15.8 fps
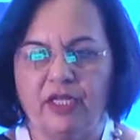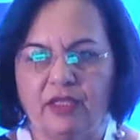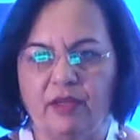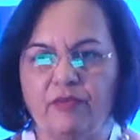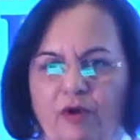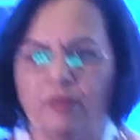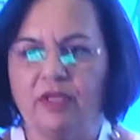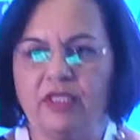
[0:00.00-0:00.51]
and they
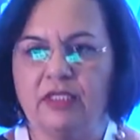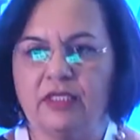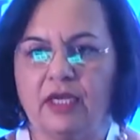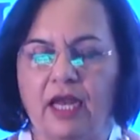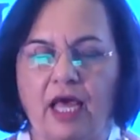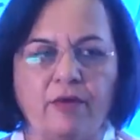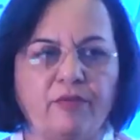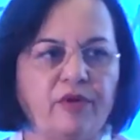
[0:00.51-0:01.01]
probably still
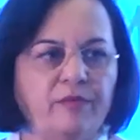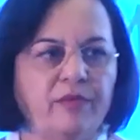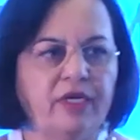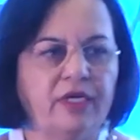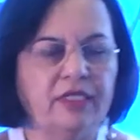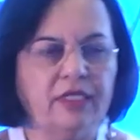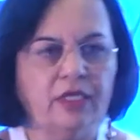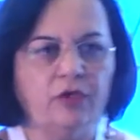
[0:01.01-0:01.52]
happen,
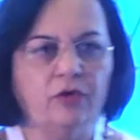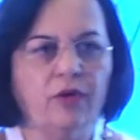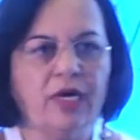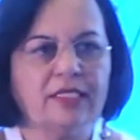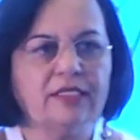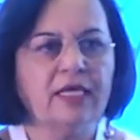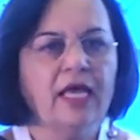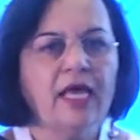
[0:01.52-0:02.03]
but in the
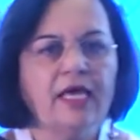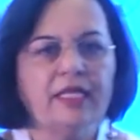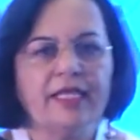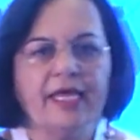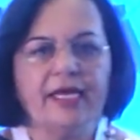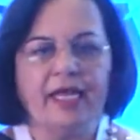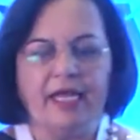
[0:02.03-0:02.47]
US, they had